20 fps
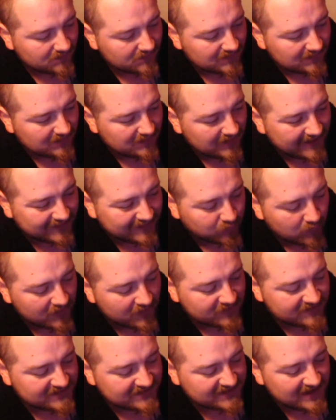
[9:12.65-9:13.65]
It's
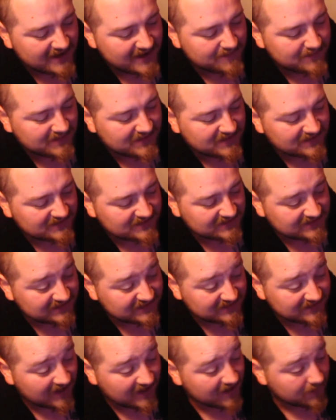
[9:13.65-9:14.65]
weird to say because it's
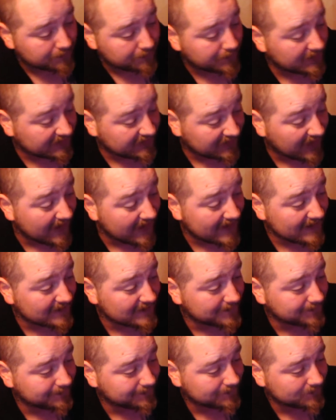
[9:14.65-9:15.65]
not a Bud Light,
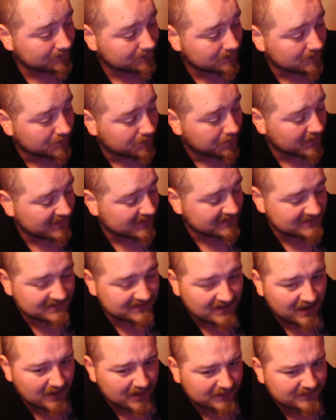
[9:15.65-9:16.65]
but it's
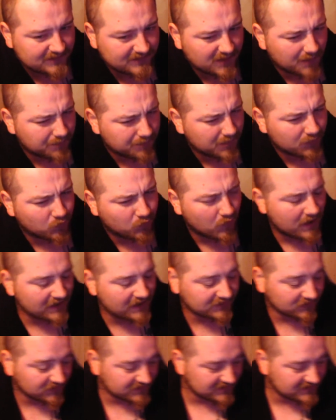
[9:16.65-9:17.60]
not a Budweiser.